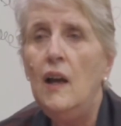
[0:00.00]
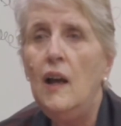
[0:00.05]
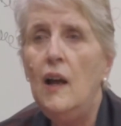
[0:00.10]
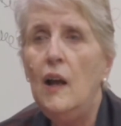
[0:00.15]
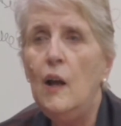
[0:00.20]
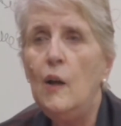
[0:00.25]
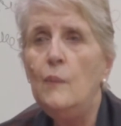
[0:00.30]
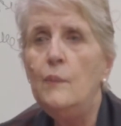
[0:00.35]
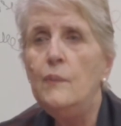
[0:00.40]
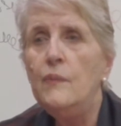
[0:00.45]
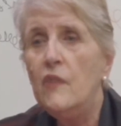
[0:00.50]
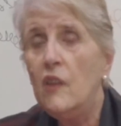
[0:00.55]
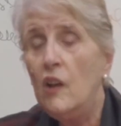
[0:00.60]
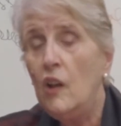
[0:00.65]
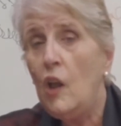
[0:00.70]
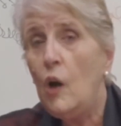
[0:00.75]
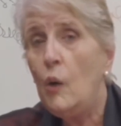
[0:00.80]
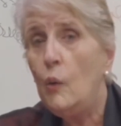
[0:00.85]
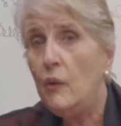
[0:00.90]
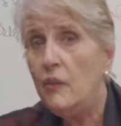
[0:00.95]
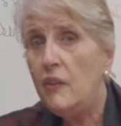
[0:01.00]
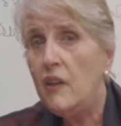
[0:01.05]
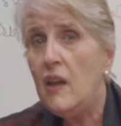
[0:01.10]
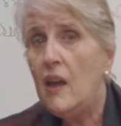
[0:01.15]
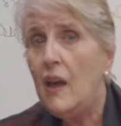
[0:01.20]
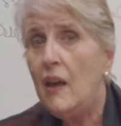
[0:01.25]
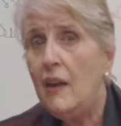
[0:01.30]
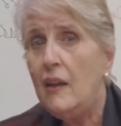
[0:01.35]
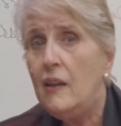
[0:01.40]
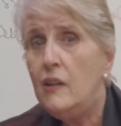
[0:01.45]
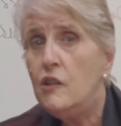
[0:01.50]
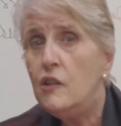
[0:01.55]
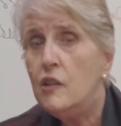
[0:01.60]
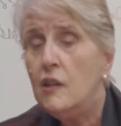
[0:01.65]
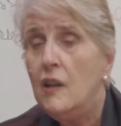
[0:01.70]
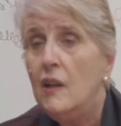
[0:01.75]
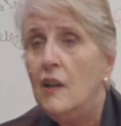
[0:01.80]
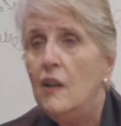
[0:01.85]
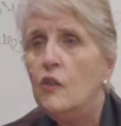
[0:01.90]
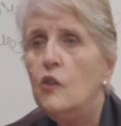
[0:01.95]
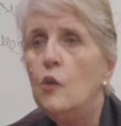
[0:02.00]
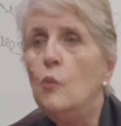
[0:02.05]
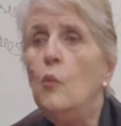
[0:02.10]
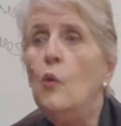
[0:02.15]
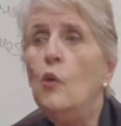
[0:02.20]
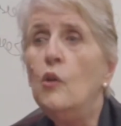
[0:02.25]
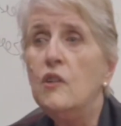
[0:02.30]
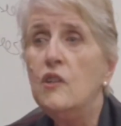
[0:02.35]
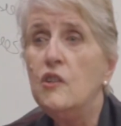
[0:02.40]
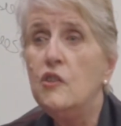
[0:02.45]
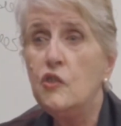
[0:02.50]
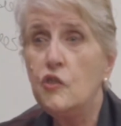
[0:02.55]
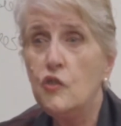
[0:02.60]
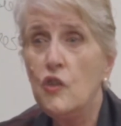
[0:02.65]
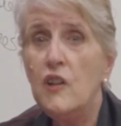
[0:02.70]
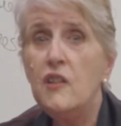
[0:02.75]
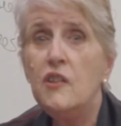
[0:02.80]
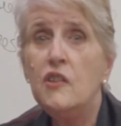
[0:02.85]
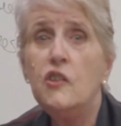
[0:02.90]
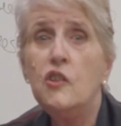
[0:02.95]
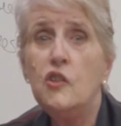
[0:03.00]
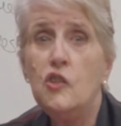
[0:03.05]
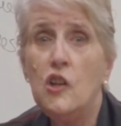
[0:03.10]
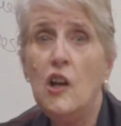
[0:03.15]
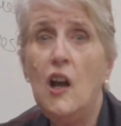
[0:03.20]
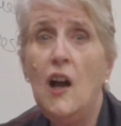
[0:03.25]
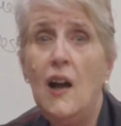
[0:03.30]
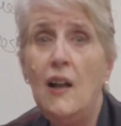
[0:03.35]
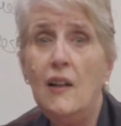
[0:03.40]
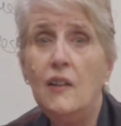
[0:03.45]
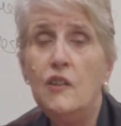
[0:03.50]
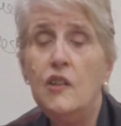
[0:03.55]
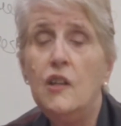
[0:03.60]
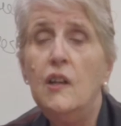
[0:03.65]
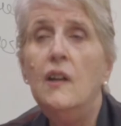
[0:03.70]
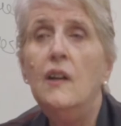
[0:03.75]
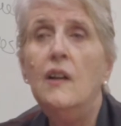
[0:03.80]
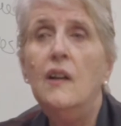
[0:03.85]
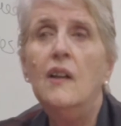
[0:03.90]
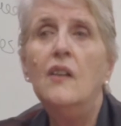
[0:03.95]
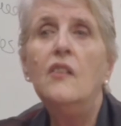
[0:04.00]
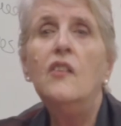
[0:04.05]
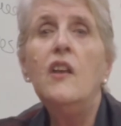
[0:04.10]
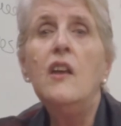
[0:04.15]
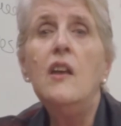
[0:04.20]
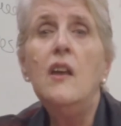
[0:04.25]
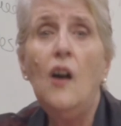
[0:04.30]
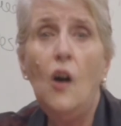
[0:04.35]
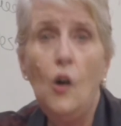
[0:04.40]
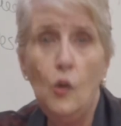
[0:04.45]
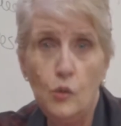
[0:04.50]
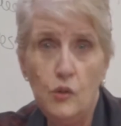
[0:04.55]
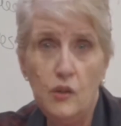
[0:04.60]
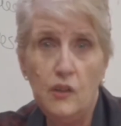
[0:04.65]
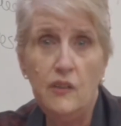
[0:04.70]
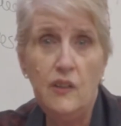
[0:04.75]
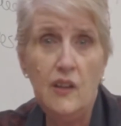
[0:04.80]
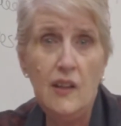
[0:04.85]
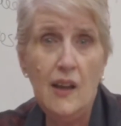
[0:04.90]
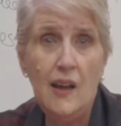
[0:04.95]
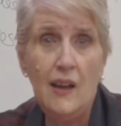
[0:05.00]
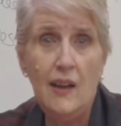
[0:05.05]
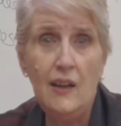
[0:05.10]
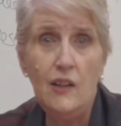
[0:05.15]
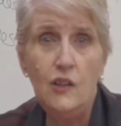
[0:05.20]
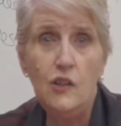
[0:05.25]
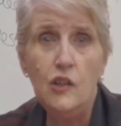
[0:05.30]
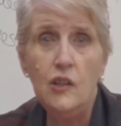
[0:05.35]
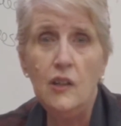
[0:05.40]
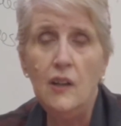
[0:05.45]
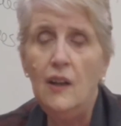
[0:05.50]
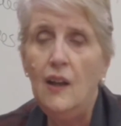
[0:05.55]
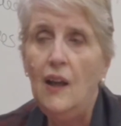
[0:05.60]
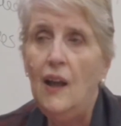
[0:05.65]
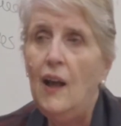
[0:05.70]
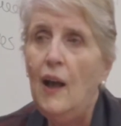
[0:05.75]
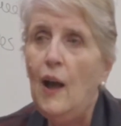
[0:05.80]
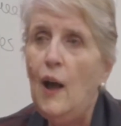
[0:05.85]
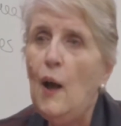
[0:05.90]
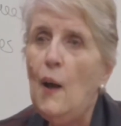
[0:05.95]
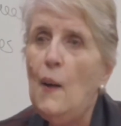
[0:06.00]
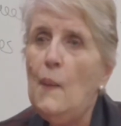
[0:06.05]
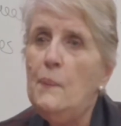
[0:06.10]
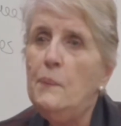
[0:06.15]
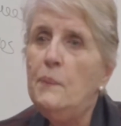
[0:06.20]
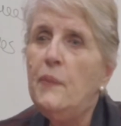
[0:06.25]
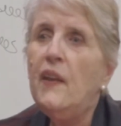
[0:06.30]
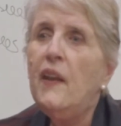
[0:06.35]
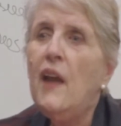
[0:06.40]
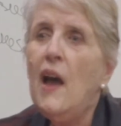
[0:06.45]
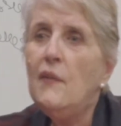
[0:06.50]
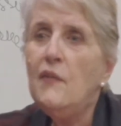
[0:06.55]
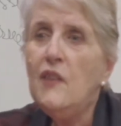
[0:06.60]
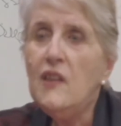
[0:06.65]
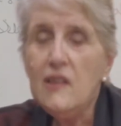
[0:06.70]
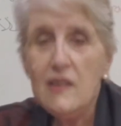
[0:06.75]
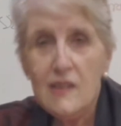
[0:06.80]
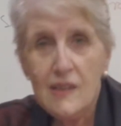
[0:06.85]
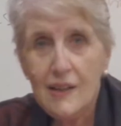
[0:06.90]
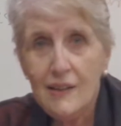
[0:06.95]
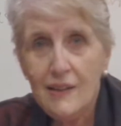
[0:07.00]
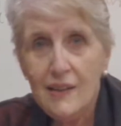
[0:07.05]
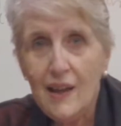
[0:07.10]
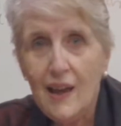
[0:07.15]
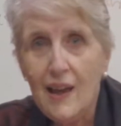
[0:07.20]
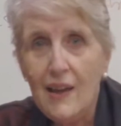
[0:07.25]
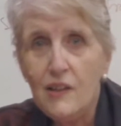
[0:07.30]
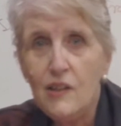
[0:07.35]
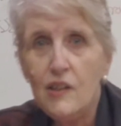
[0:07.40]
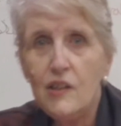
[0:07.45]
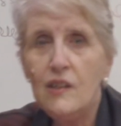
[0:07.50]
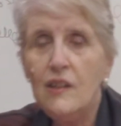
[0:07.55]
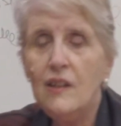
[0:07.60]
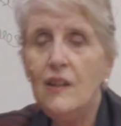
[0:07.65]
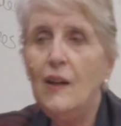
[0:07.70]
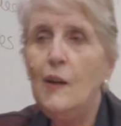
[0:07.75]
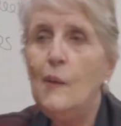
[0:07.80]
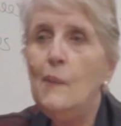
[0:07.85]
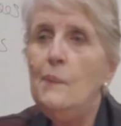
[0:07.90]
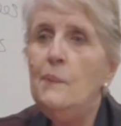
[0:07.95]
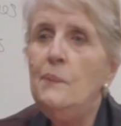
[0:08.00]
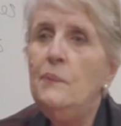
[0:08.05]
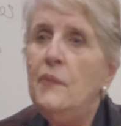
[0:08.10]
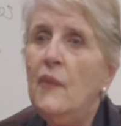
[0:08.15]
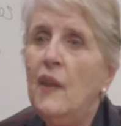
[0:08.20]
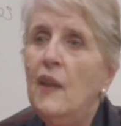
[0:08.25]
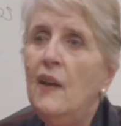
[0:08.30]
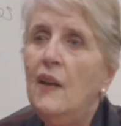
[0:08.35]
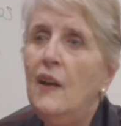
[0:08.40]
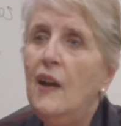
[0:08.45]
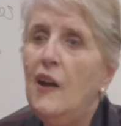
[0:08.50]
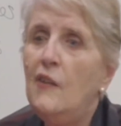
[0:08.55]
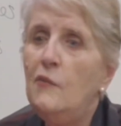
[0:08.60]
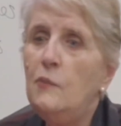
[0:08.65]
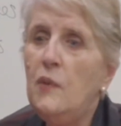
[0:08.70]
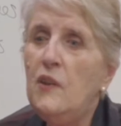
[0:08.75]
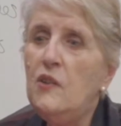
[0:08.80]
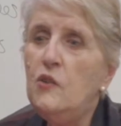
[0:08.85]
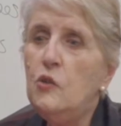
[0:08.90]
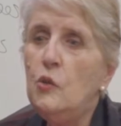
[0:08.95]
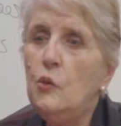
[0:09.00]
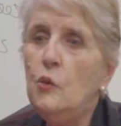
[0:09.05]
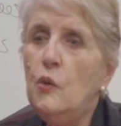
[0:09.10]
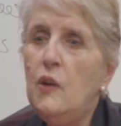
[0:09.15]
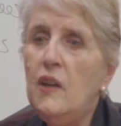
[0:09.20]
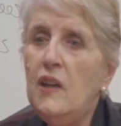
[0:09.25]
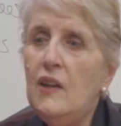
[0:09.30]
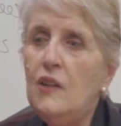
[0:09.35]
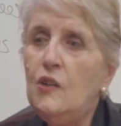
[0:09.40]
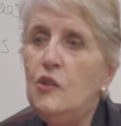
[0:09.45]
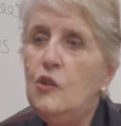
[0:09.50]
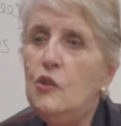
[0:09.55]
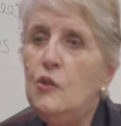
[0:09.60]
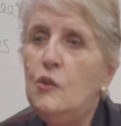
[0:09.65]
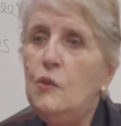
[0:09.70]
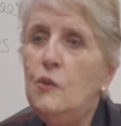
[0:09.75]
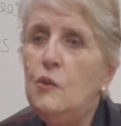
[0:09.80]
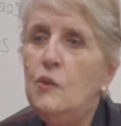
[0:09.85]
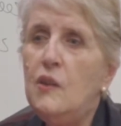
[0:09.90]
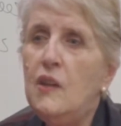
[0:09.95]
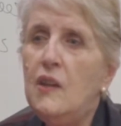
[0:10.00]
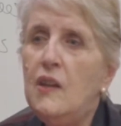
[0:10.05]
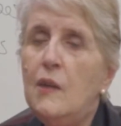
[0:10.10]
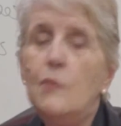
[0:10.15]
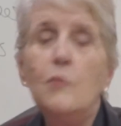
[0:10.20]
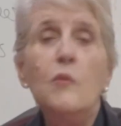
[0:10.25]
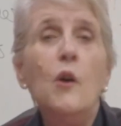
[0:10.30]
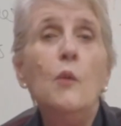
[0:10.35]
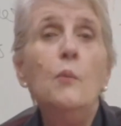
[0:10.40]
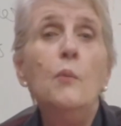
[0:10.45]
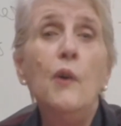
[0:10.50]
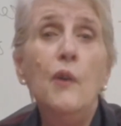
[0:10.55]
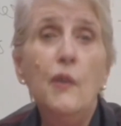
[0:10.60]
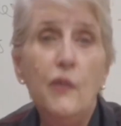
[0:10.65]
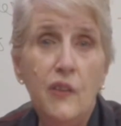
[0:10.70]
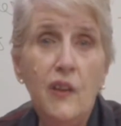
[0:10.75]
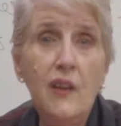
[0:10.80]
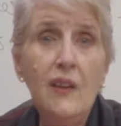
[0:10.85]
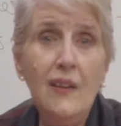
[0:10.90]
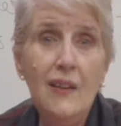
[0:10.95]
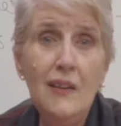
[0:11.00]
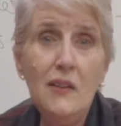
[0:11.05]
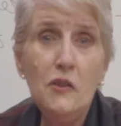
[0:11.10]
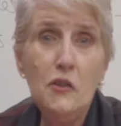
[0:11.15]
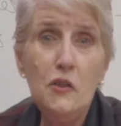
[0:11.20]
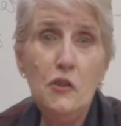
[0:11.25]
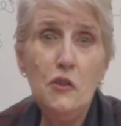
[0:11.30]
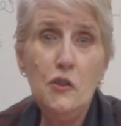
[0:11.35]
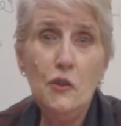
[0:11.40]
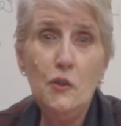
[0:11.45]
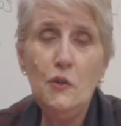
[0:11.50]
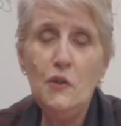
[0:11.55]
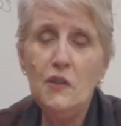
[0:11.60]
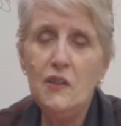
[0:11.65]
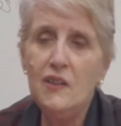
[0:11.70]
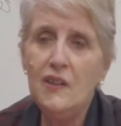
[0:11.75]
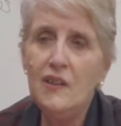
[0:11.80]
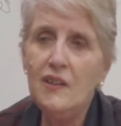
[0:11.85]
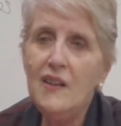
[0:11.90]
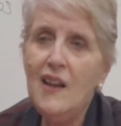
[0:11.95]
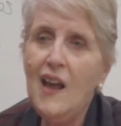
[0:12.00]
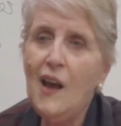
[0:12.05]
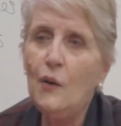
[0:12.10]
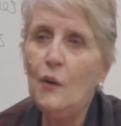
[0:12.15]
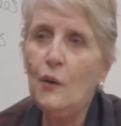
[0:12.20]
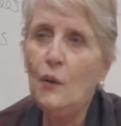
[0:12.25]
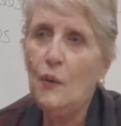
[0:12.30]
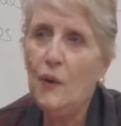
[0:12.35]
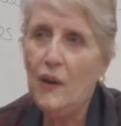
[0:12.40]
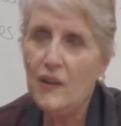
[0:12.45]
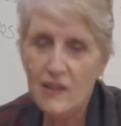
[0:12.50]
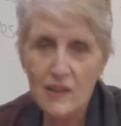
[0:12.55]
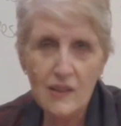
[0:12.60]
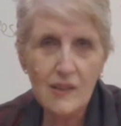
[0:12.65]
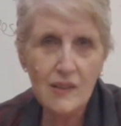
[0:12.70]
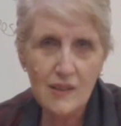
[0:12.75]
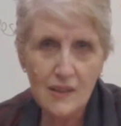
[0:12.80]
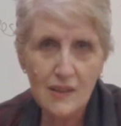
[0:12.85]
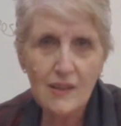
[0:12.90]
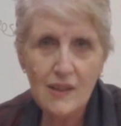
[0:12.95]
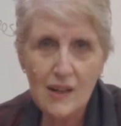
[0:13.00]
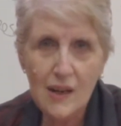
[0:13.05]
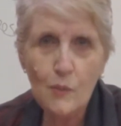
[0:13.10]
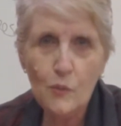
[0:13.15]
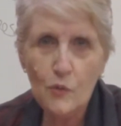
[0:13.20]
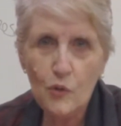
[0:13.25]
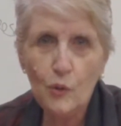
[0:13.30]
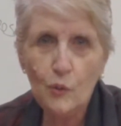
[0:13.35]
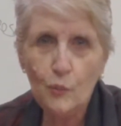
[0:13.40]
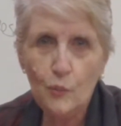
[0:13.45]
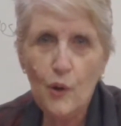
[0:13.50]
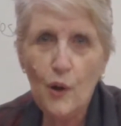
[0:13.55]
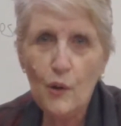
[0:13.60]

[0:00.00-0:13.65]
the lower the age, the more distressed the child, the older the age. But having said that, I've been talking to the Hypnobirthing Institute that now accredits the Sleeptalk